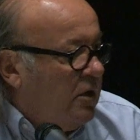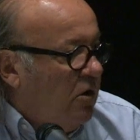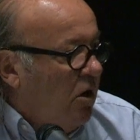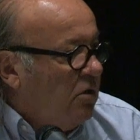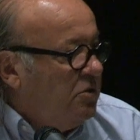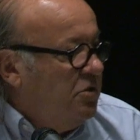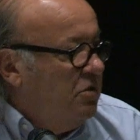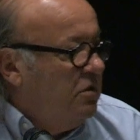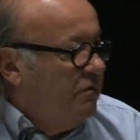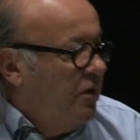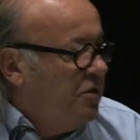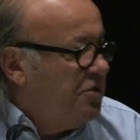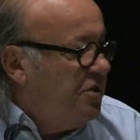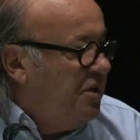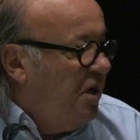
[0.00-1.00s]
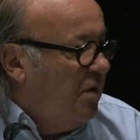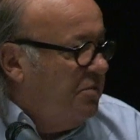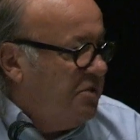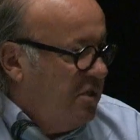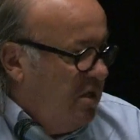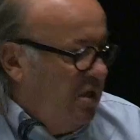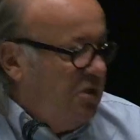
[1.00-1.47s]
Carleton University, I
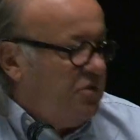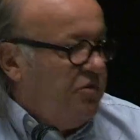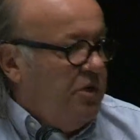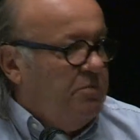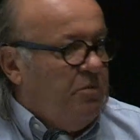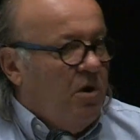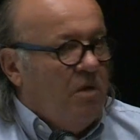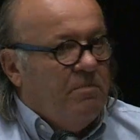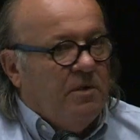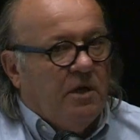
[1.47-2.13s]
was in a history department.